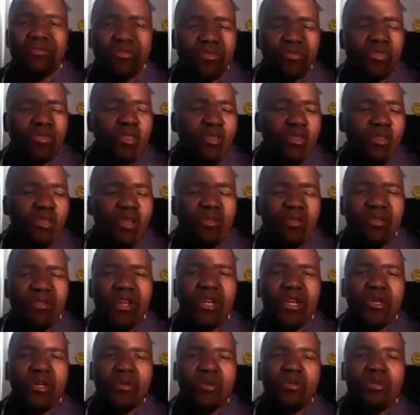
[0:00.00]
they're
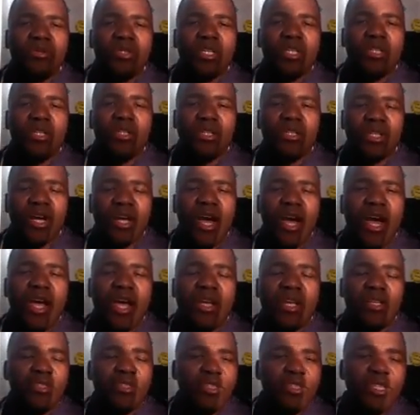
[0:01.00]
very good, and the
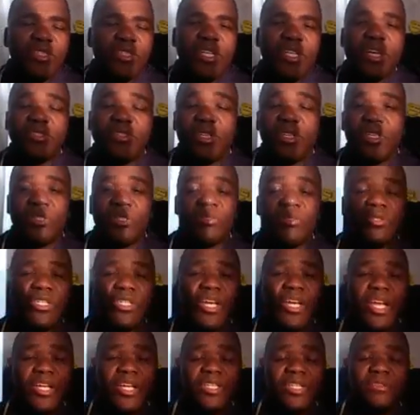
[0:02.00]
guy is actually good. The
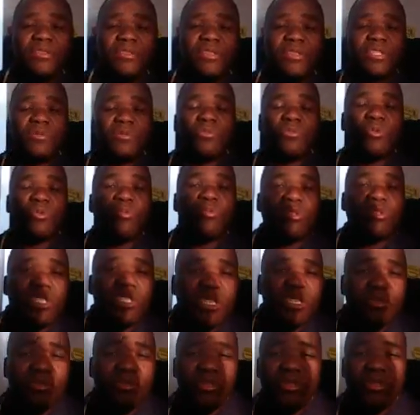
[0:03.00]
guy in the
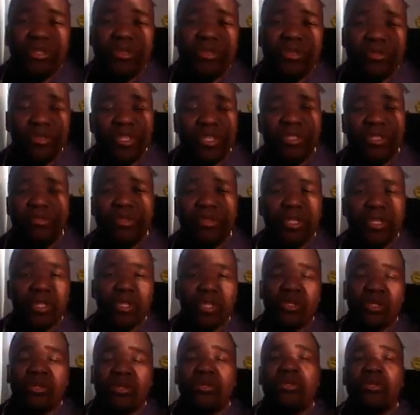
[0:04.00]
promotional video is very, very
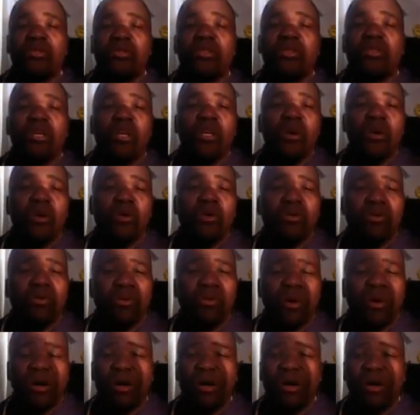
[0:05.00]
good,
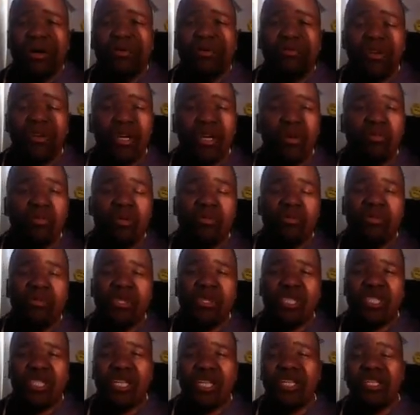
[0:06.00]
very
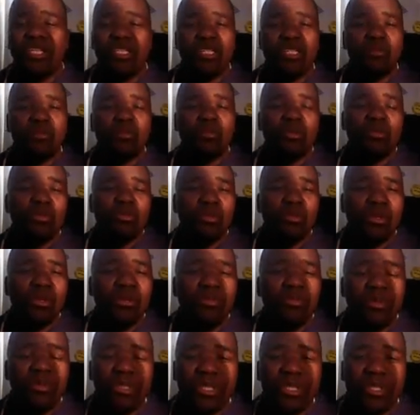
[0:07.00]
professional in his
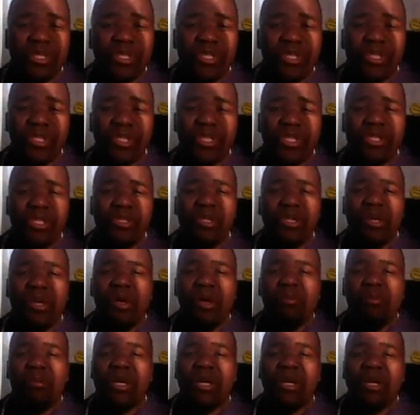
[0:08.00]
presentation.
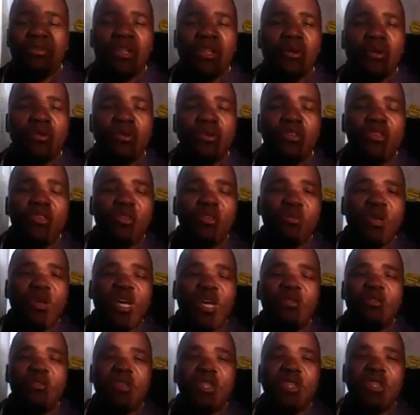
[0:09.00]
But after going through
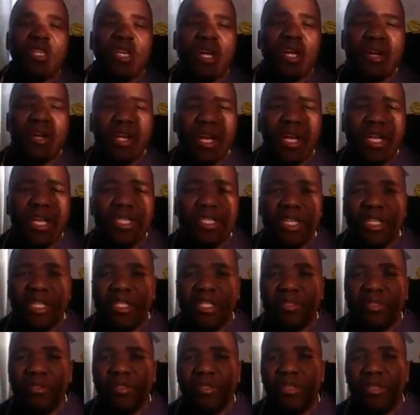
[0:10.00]
everything, I realized
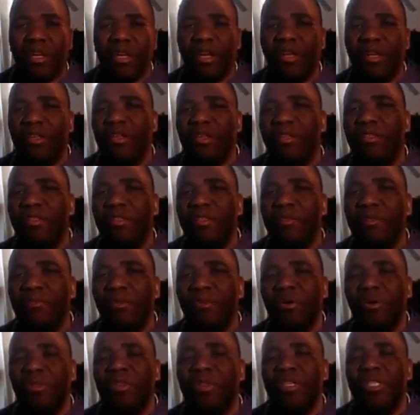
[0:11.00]
that they
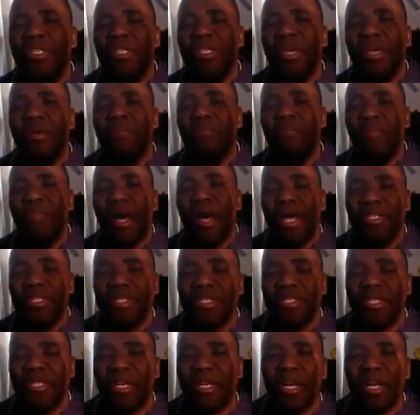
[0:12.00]
follow the same
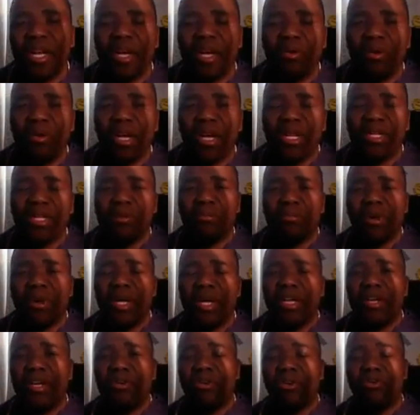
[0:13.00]
pattern like all other
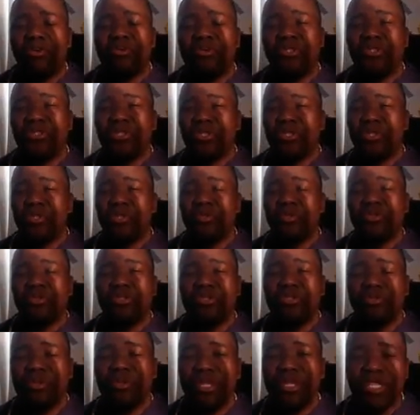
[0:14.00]
binary options guru.
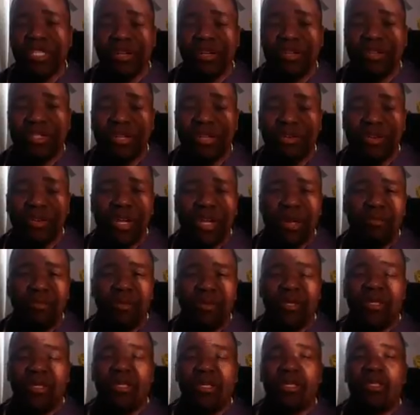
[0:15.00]
So basically, what's going to
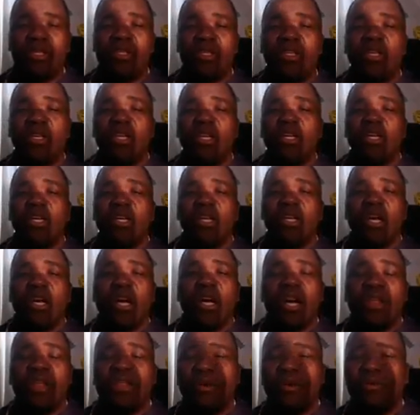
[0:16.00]
happen here?
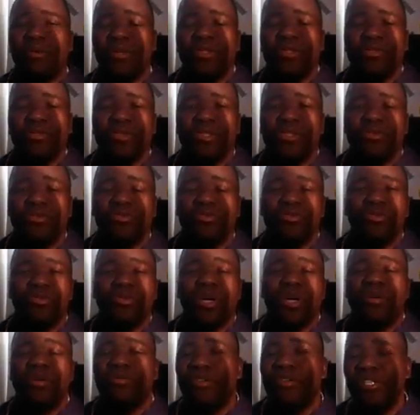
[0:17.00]
They're going to give
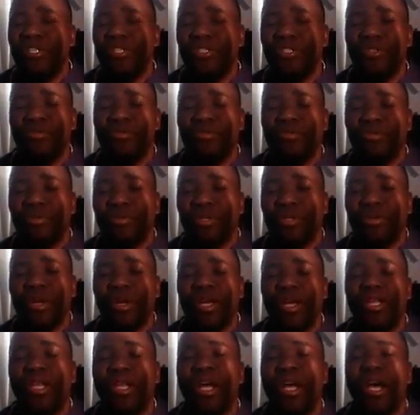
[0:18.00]
you a free software,
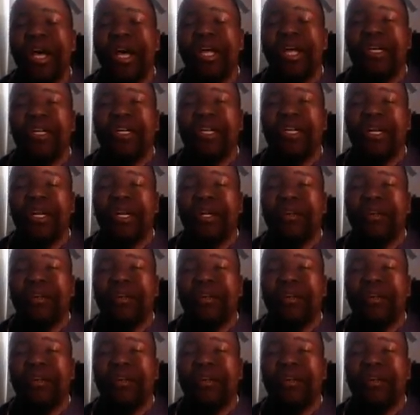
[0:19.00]
right? And